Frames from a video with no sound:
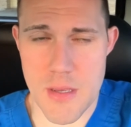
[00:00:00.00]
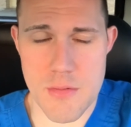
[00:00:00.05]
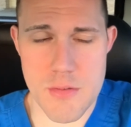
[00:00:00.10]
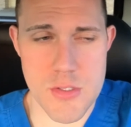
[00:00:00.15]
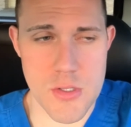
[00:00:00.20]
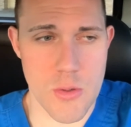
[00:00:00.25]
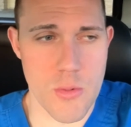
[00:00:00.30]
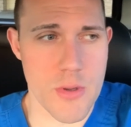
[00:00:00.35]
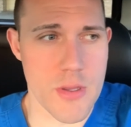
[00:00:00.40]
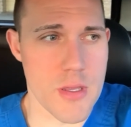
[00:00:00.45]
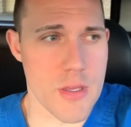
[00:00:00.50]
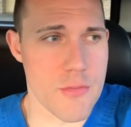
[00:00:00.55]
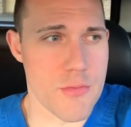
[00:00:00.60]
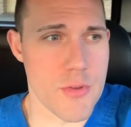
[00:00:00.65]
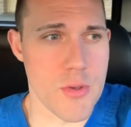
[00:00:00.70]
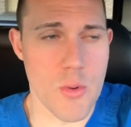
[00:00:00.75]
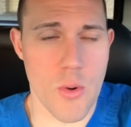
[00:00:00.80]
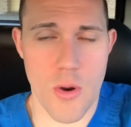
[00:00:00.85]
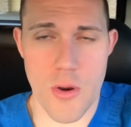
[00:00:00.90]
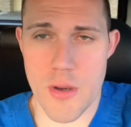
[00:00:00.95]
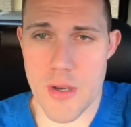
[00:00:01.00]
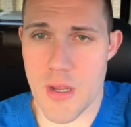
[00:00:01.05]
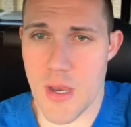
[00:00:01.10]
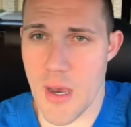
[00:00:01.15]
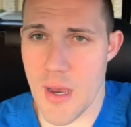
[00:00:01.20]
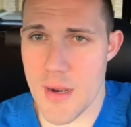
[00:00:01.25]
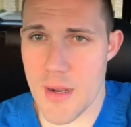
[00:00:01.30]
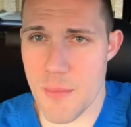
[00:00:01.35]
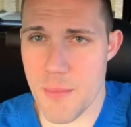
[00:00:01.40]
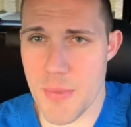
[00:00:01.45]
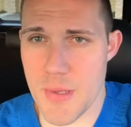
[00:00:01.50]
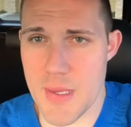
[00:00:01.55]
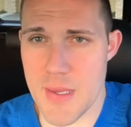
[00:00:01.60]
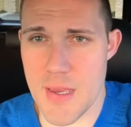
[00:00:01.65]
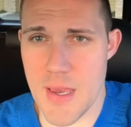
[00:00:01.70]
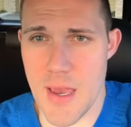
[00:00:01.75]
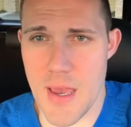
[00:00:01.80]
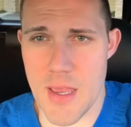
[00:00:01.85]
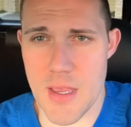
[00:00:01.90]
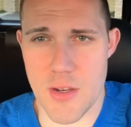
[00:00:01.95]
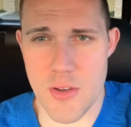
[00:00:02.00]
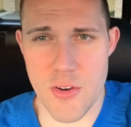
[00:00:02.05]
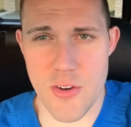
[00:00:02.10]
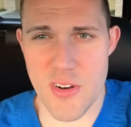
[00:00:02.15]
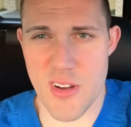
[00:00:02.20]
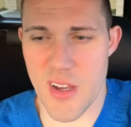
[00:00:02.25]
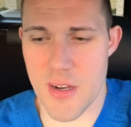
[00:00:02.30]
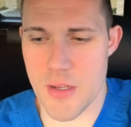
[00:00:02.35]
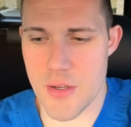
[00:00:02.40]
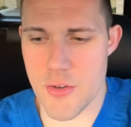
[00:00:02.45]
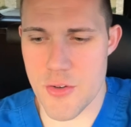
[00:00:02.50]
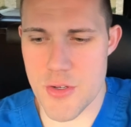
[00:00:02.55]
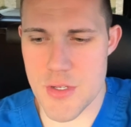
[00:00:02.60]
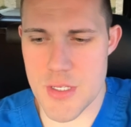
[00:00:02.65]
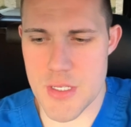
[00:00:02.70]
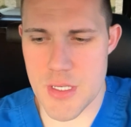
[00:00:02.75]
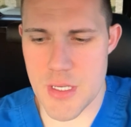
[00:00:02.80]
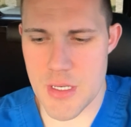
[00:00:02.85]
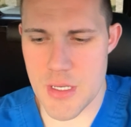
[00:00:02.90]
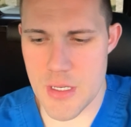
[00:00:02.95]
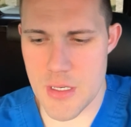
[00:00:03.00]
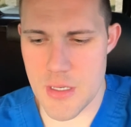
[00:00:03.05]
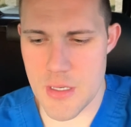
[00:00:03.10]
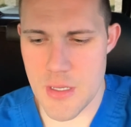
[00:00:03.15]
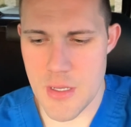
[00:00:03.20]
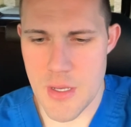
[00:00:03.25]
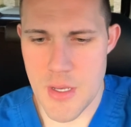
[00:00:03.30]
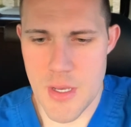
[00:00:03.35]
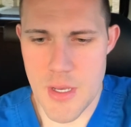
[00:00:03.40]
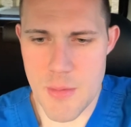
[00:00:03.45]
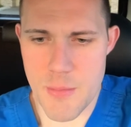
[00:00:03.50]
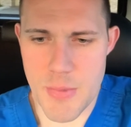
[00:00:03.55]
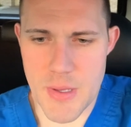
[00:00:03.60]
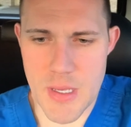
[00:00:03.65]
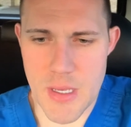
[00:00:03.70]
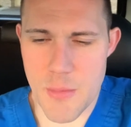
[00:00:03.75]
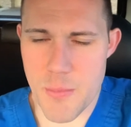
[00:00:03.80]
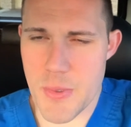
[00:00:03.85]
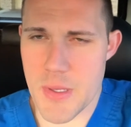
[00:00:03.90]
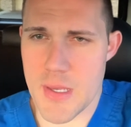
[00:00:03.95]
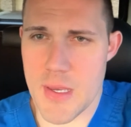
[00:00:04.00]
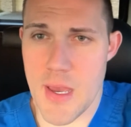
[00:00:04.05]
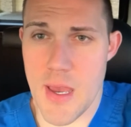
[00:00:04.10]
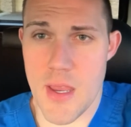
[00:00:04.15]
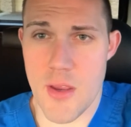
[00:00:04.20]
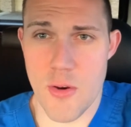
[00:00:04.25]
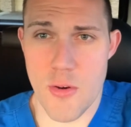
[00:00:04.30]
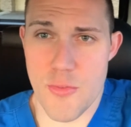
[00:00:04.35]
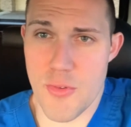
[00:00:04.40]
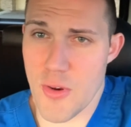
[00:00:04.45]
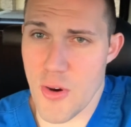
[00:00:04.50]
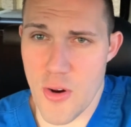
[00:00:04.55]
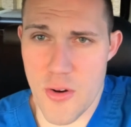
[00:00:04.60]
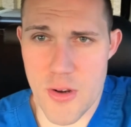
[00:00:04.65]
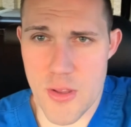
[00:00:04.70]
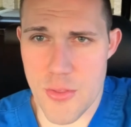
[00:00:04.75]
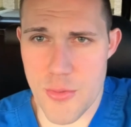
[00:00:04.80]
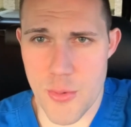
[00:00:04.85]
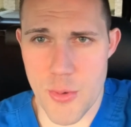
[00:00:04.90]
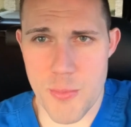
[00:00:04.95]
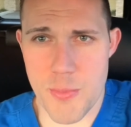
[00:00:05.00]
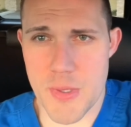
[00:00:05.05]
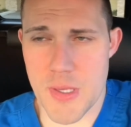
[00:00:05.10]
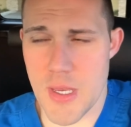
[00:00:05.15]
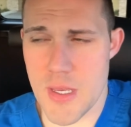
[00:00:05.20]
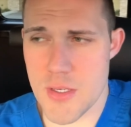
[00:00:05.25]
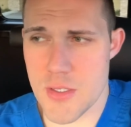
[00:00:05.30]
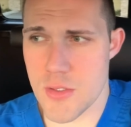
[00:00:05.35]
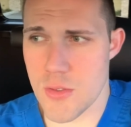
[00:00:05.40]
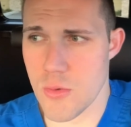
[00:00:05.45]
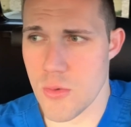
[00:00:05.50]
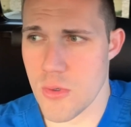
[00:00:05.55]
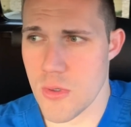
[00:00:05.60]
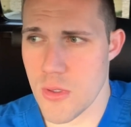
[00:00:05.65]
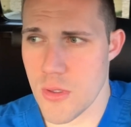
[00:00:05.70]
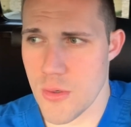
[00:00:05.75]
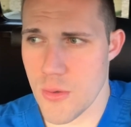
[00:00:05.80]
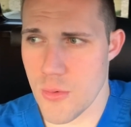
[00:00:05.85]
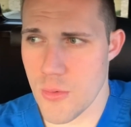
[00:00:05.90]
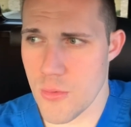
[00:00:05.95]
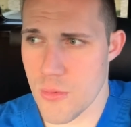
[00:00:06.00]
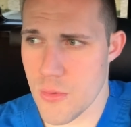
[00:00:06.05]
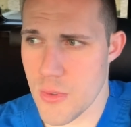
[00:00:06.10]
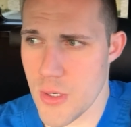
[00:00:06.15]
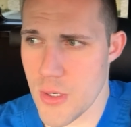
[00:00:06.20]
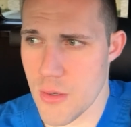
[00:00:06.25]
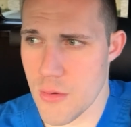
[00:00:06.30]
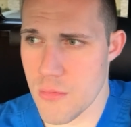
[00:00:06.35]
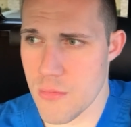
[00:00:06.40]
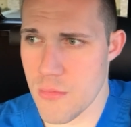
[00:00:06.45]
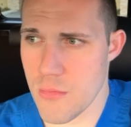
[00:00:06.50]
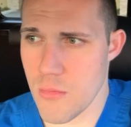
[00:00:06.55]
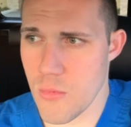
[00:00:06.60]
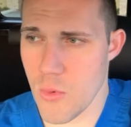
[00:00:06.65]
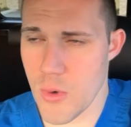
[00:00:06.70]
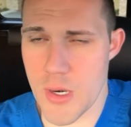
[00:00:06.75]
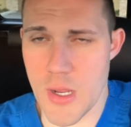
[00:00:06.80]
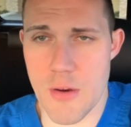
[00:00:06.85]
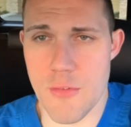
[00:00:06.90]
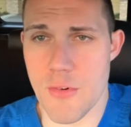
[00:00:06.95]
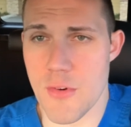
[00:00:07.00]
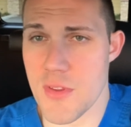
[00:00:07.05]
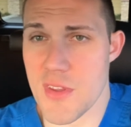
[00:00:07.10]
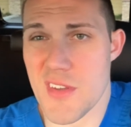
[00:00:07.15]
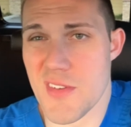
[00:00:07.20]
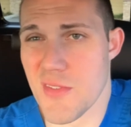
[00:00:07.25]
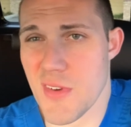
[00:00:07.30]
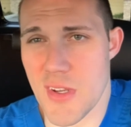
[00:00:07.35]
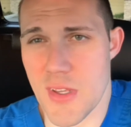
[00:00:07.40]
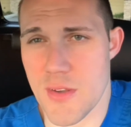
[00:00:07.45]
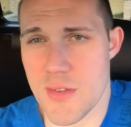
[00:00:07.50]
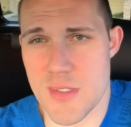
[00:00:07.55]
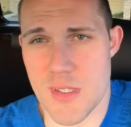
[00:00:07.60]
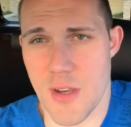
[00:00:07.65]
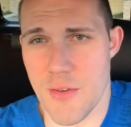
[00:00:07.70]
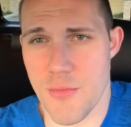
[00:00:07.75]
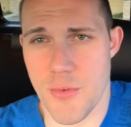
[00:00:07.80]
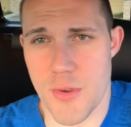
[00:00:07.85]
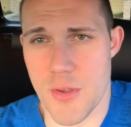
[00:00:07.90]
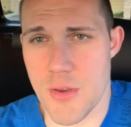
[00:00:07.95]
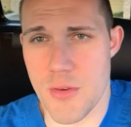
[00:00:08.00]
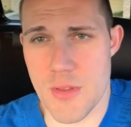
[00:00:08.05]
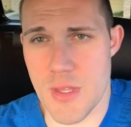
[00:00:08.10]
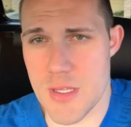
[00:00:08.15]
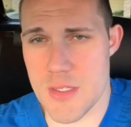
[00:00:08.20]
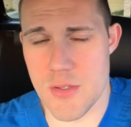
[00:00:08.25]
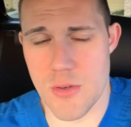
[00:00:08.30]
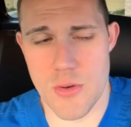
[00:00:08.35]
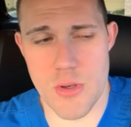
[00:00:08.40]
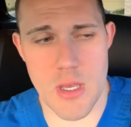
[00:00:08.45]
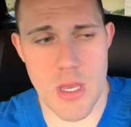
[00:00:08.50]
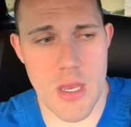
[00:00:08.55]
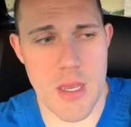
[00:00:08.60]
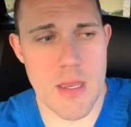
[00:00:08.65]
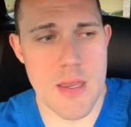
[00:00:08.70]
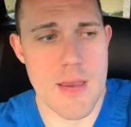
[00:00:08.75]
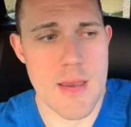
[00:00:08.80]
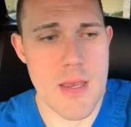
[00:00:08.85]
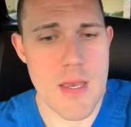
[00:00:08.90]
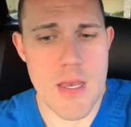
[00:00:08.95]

So if you are not a PA and you're not interested in being a PA, or if you're already through PA school, or whatever, this video is not for you. That's okay.